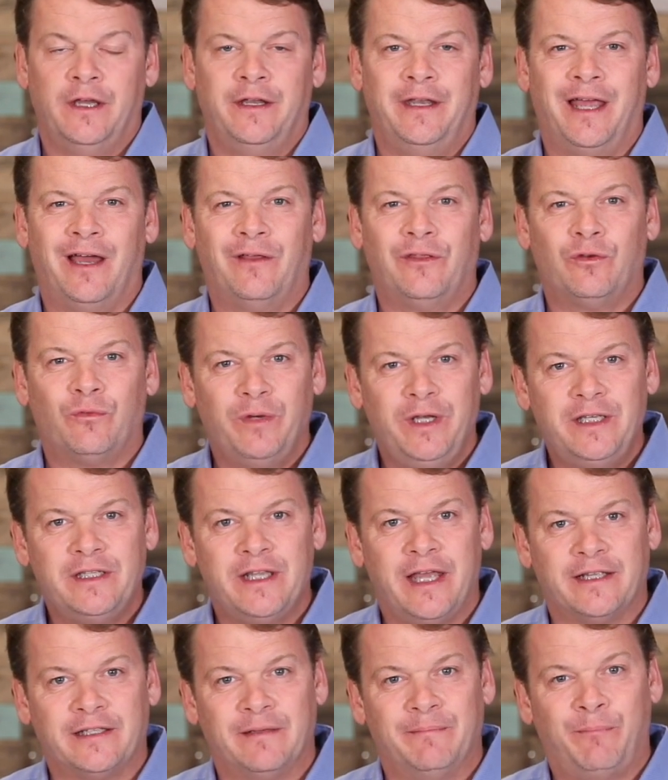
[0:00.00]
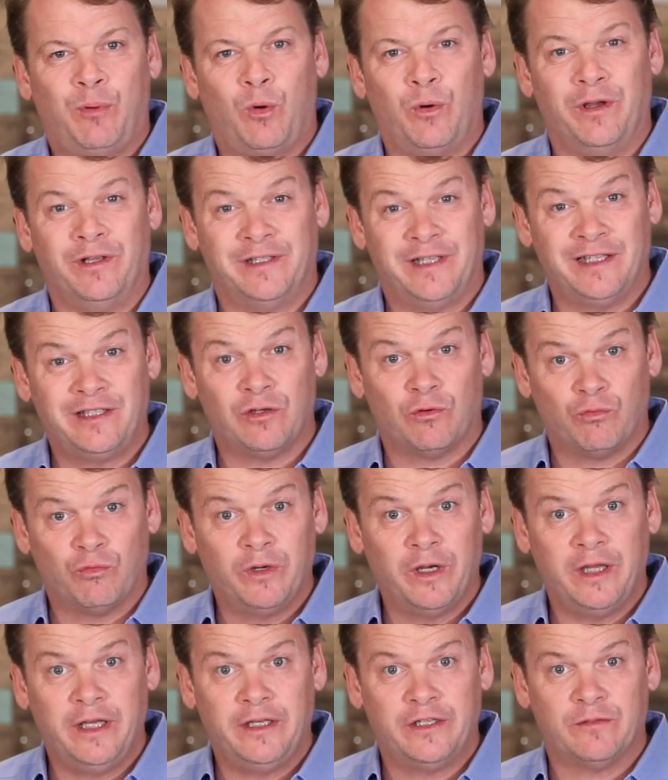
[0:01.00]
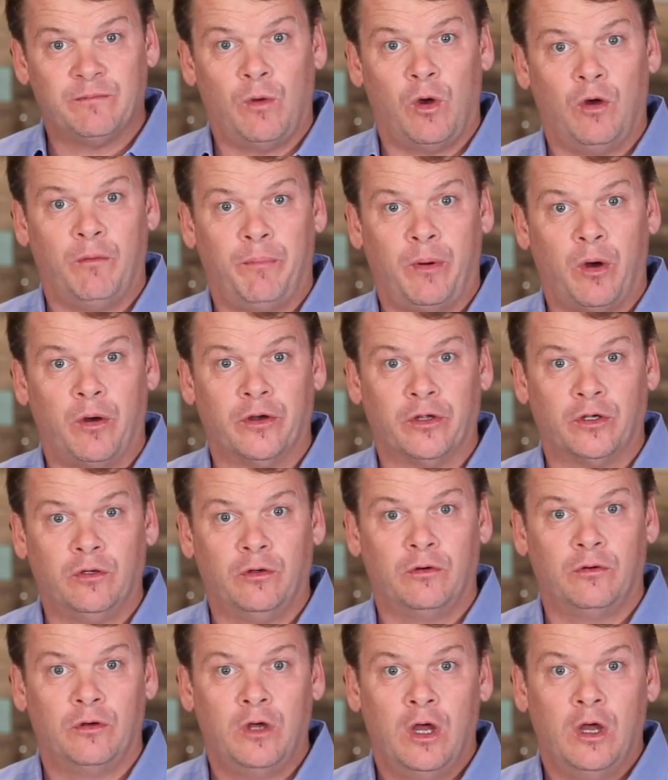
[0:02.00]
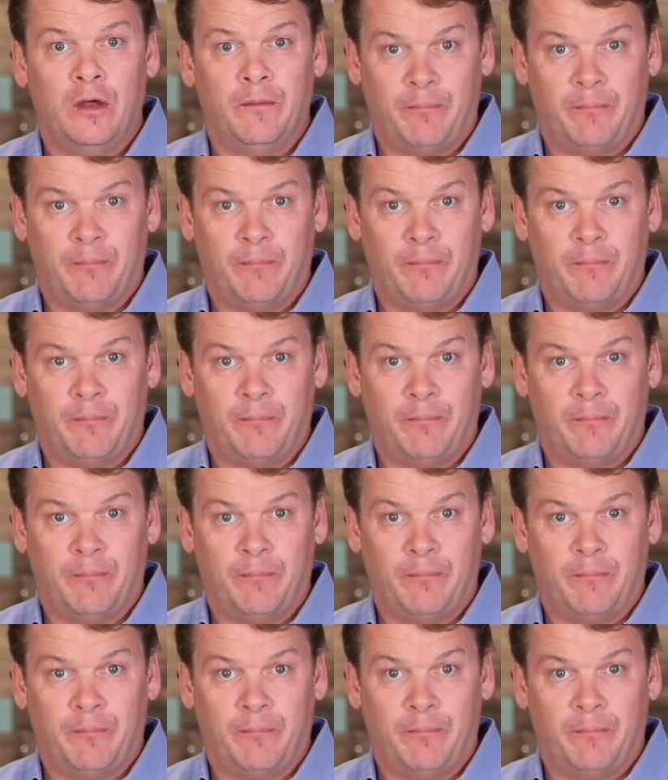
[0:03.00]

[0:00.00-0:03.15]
Now, the reason that's important is that's a really small particle,